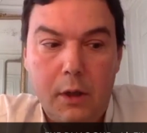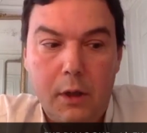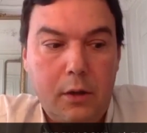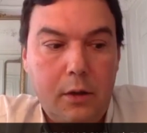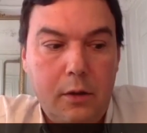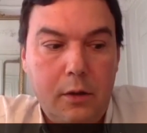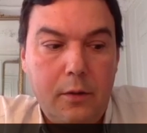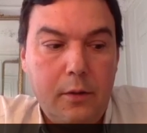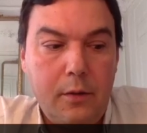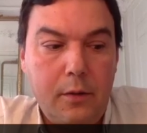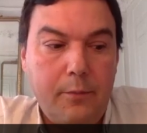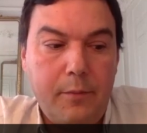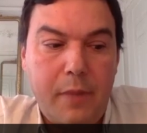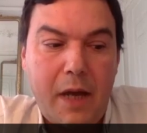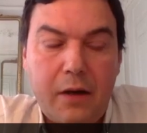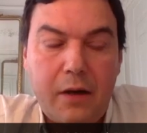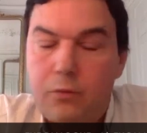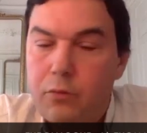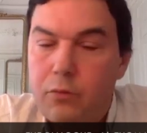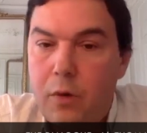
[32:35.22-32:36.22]
uh,
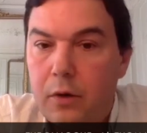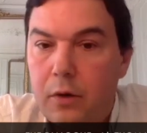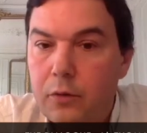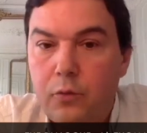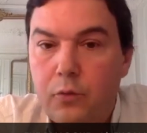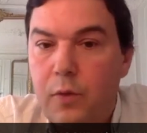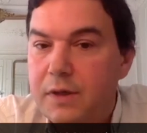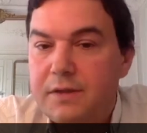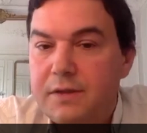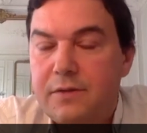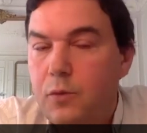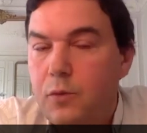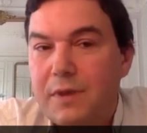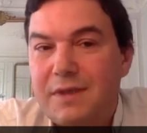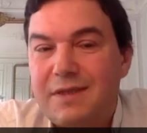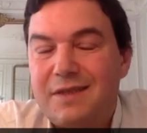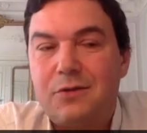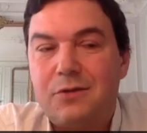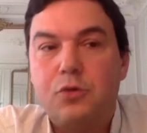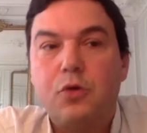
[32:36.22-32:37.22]
background was
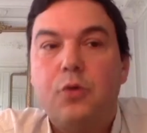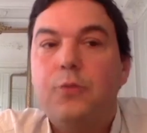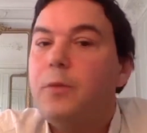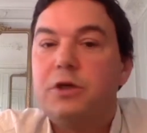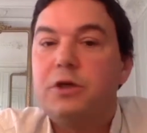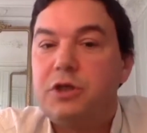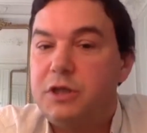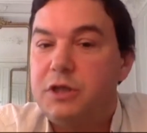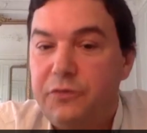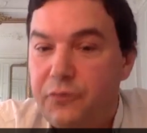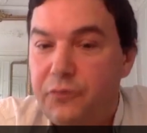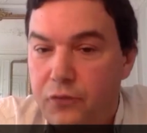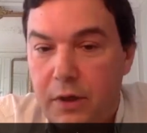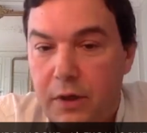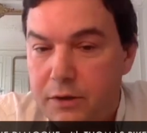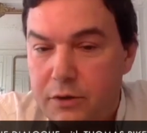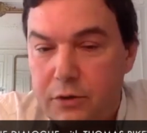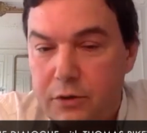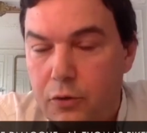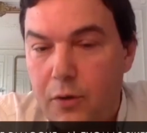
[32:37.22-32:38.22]
was so much
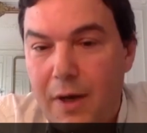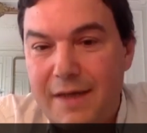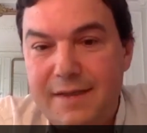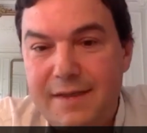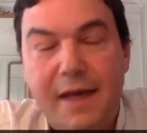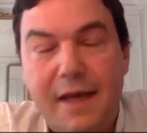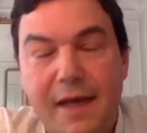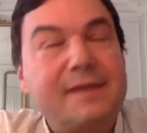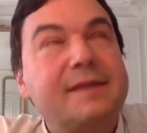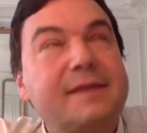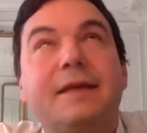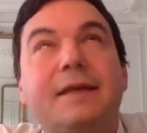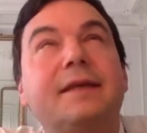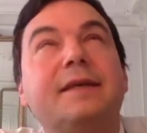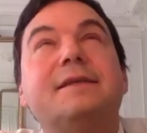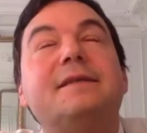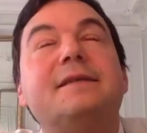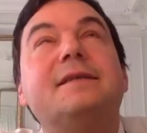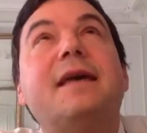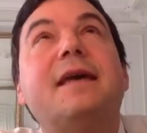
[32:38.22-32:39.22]
different. You know, I, I think
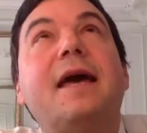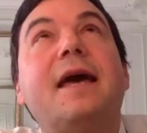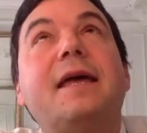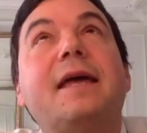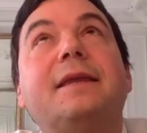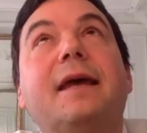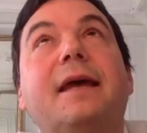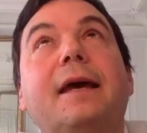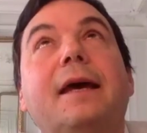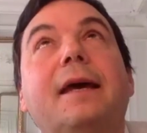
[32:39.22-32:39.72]
in the end.